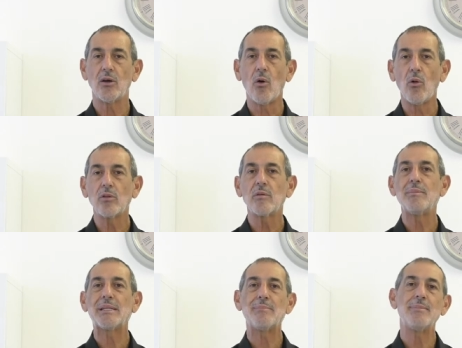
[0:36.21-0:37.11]

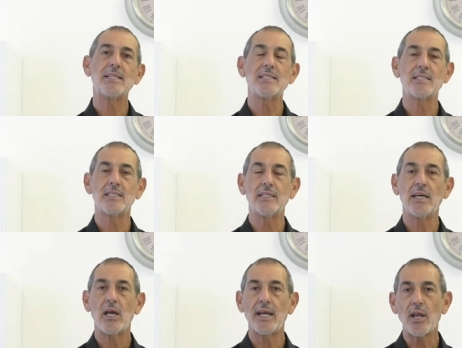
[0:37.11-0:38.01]
Ultimate medicine
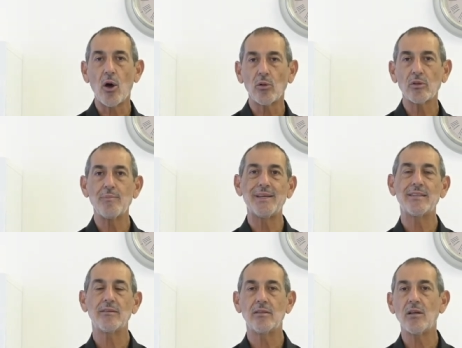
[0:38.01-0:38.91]
and ultimate
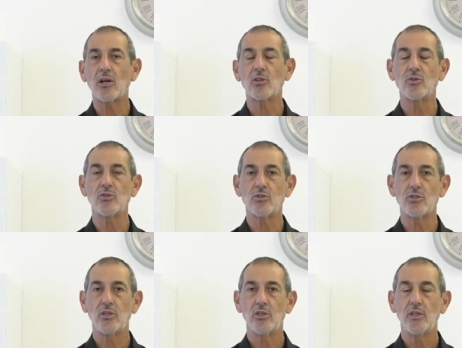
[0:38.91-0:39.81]
doctors
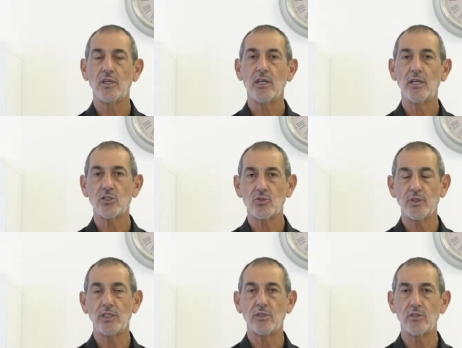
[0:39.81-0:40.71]
and
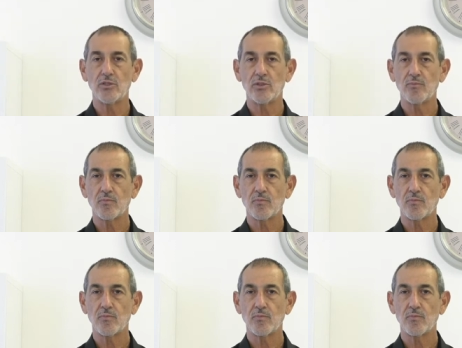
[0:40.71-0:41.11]
treaters.